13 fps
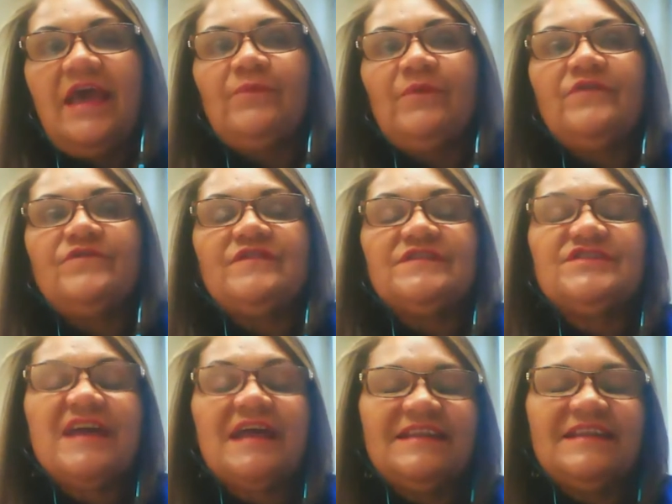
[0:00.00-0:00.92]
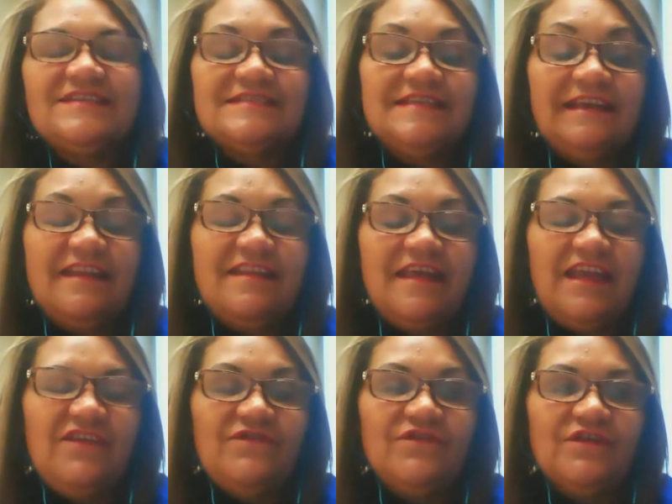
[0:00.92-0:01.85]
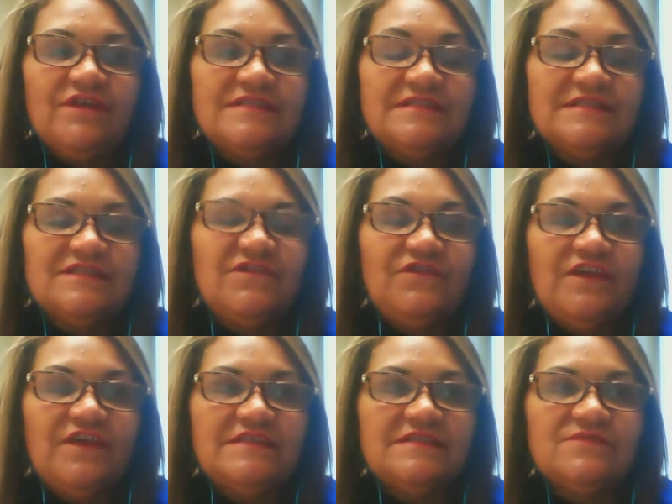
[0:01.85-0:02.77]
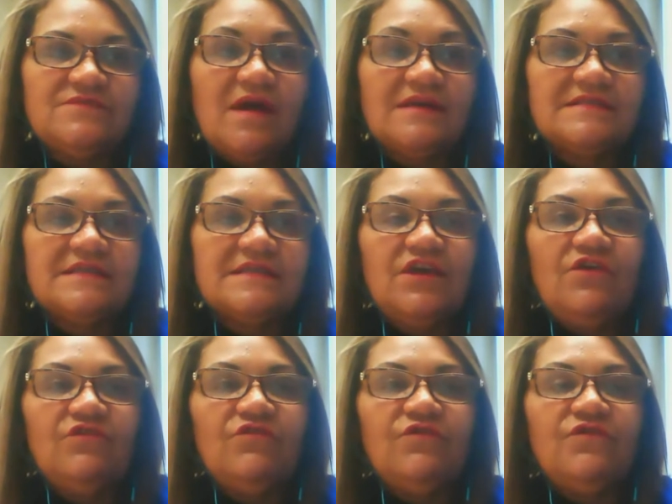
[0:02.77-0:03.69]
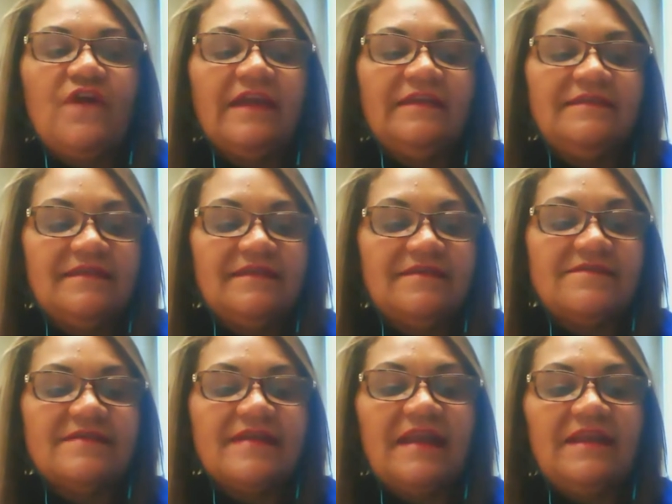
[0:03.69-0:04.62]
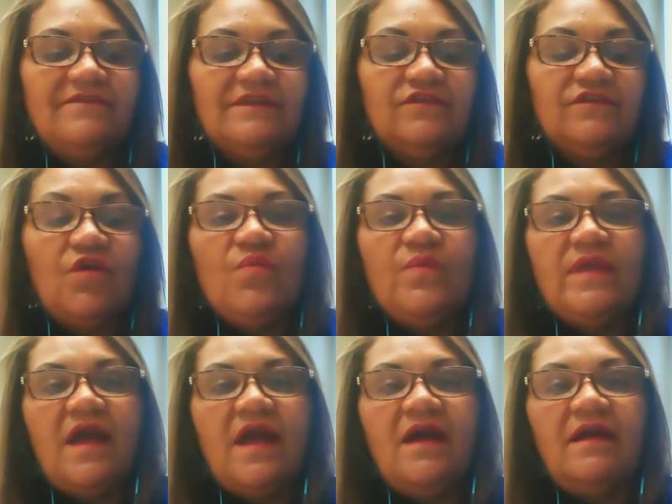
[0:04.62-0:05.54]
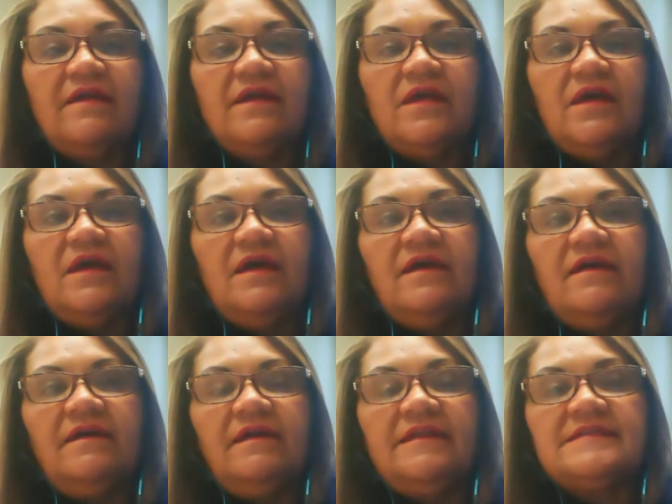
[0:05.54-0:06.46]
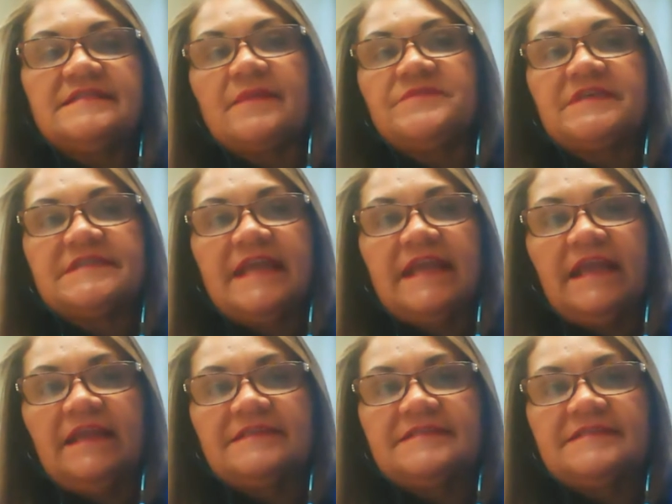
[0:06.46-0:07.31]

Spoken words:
And one of the challenges that they, for instance, faced was to find relevant OER in a subject like